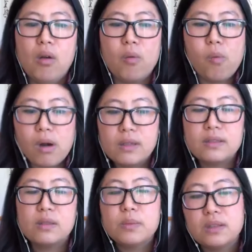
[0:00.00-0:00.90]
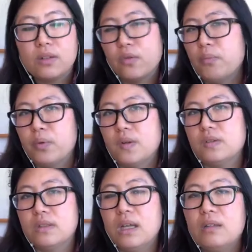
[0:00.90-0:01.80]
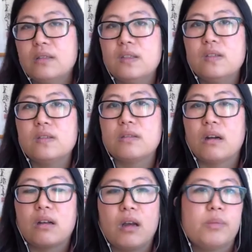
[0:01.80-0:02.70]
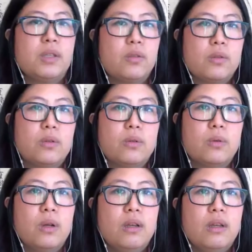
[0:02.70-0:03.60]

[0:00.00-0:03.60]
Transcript: what are some of the different personalities that are coming through